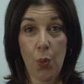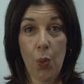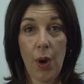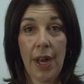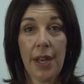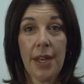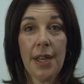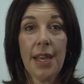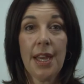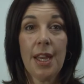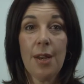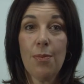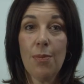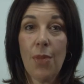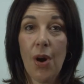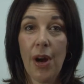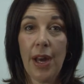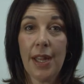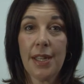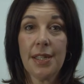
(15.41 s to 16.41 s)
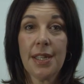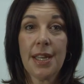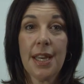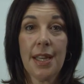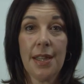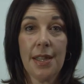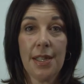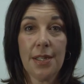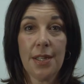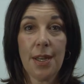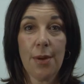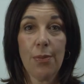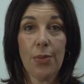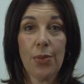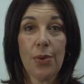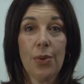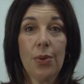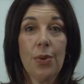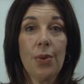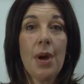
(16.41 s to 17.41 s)
one in mind in the
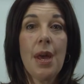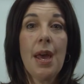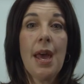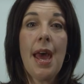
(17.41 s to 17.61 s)
temple